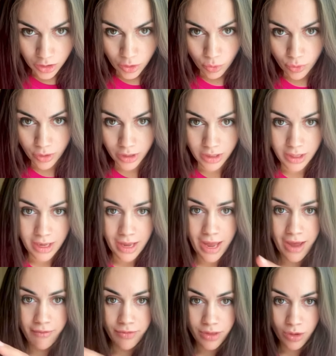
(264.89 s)
We're going to
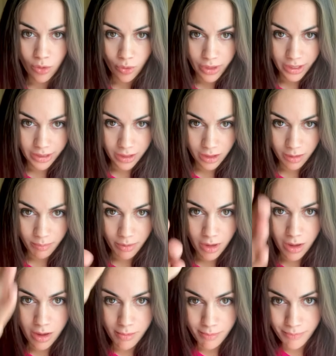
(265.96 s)
have the oil in our
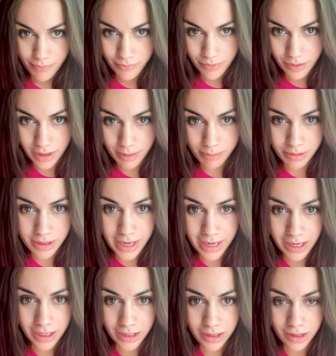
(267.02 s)
palm, apply
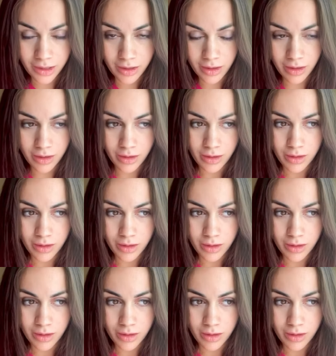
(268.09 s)
it here,